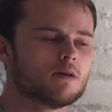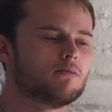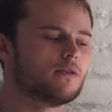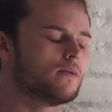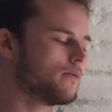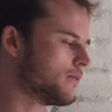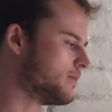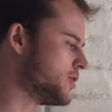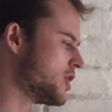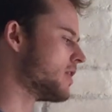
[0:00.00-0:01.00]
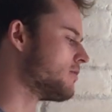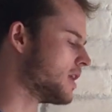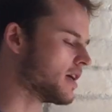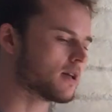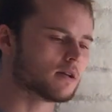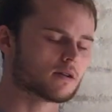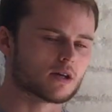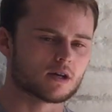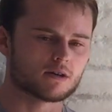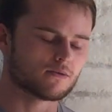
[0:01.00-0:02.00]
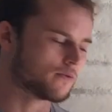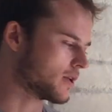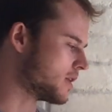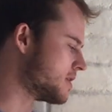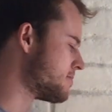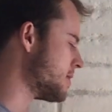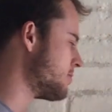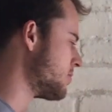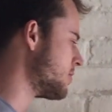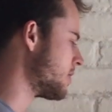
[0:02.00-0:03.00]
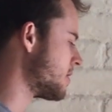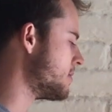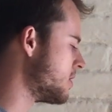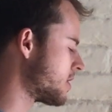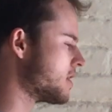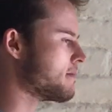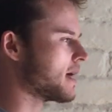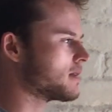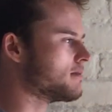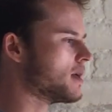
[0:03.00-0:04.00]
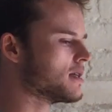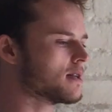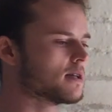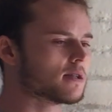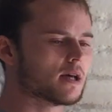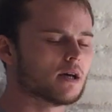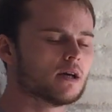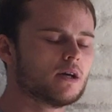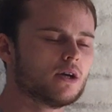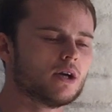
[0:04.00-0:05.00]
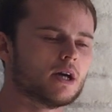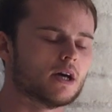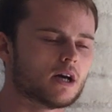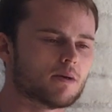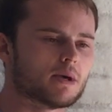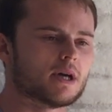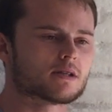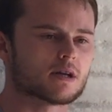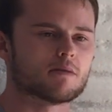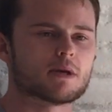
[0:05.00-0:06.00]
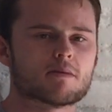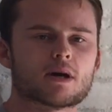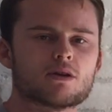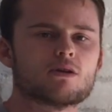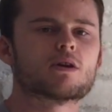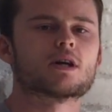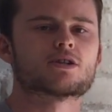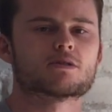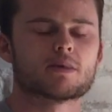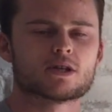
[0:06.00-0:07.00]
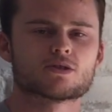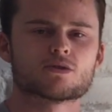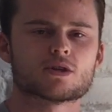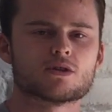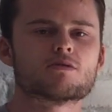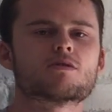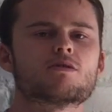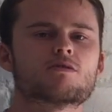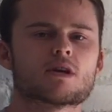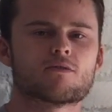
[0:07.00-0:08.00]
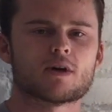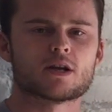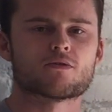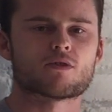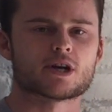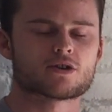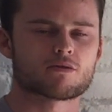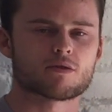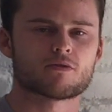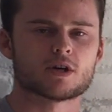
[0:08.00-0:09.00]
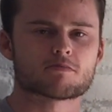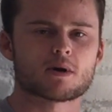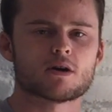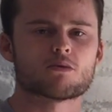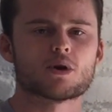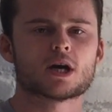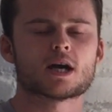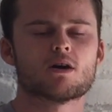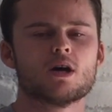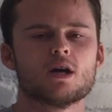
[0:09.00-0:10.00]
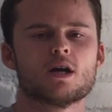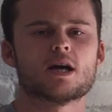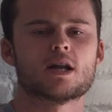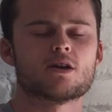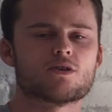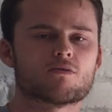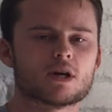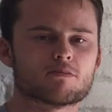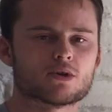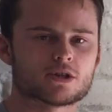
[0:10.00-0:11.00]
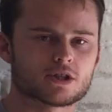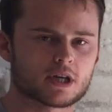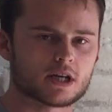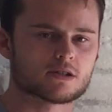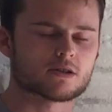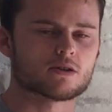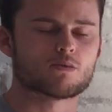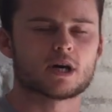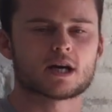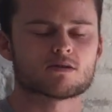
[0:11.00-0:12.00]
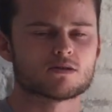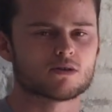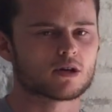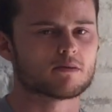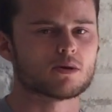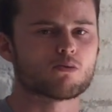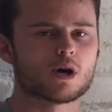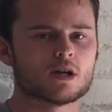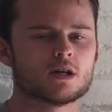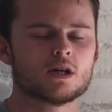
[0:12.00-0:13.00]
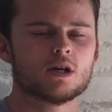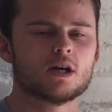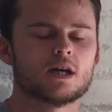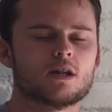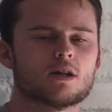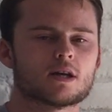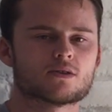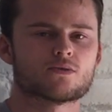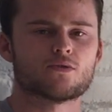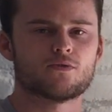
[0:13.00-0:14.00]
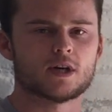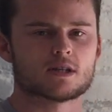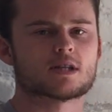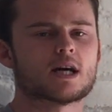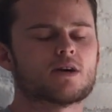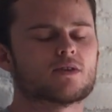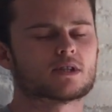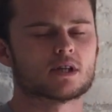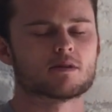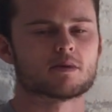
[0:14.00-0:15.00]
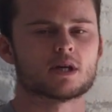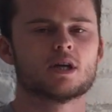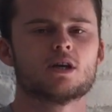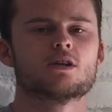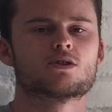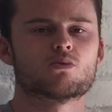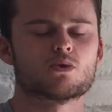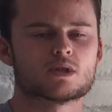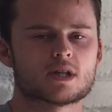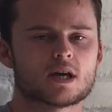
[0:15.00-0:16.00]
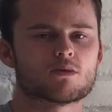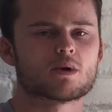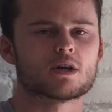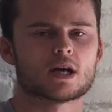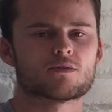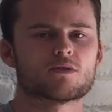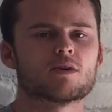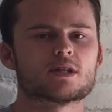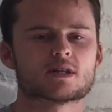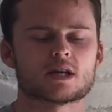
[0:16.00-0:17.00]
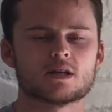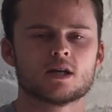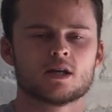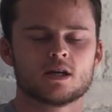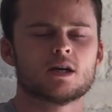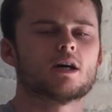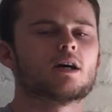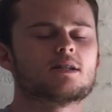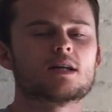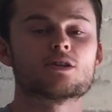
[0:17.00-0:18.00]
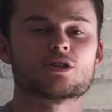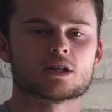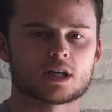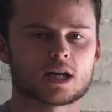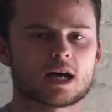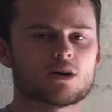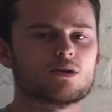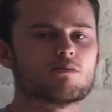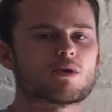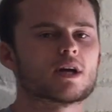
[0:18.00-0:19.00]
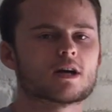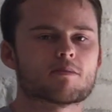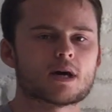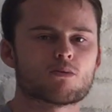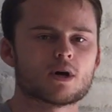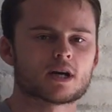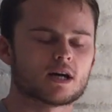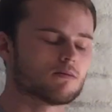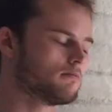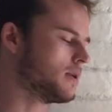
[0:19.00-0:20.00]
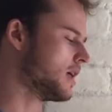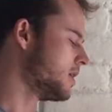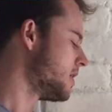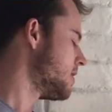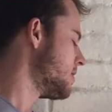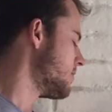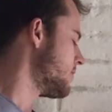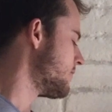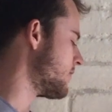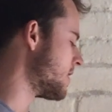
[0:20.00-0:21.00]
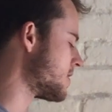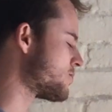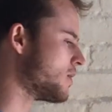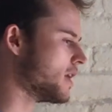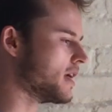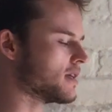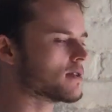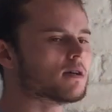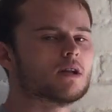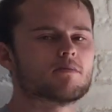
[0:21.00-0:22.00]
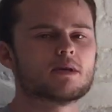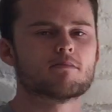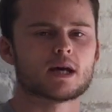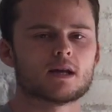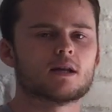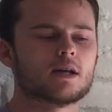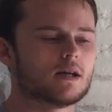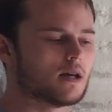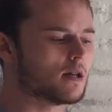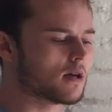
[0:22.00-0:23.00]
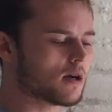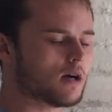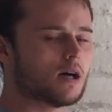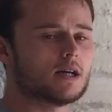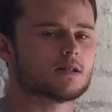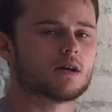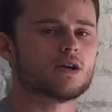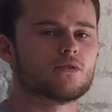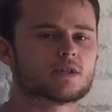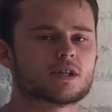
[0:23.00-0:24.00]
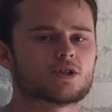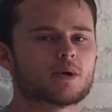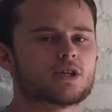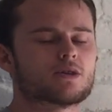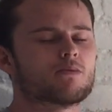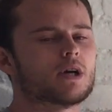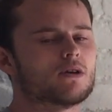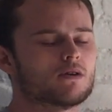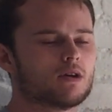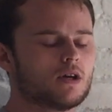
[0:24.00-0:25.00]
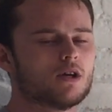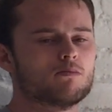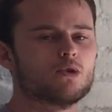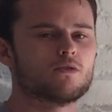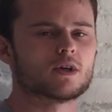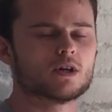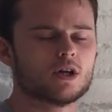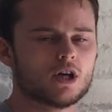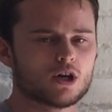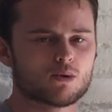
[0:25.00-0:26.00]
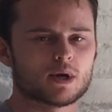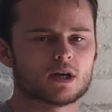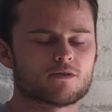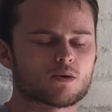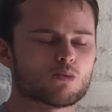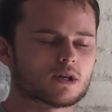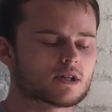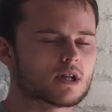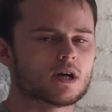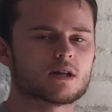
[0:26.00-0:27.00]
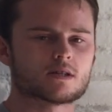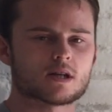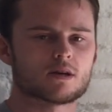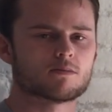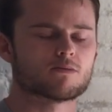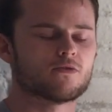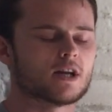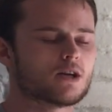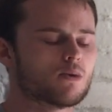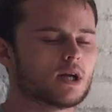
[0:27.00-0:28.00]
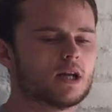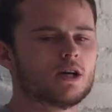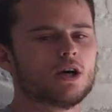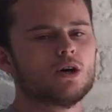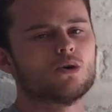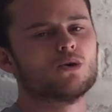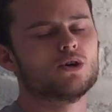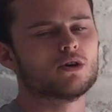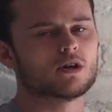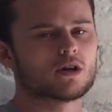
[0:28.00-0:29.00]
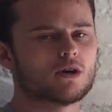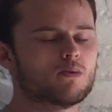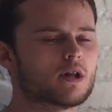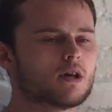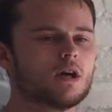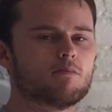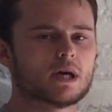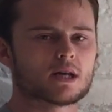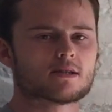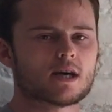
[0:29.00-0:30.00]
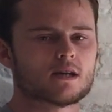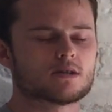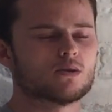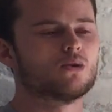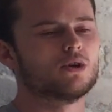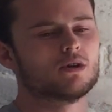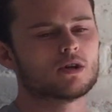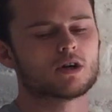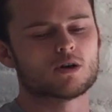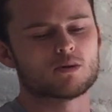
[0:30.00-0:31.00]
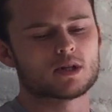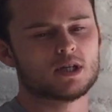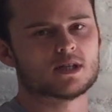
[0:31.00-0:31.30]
But generally, I think that for these people who are going to be looking to maximize this here, it's going to be about you guys just making sure that you stay fairly fresh through the first part of the workout, and then you really push, okay? So the workout's not going to be won in that first half. It's going to be towards the end where you have to really stay diligent in how you break up that workout. But for this one, it's going to be mainly either a high turnover situation where you're moving quickly from one to the other, staying fairly quickly, or you could go with bigger sets, or you could go with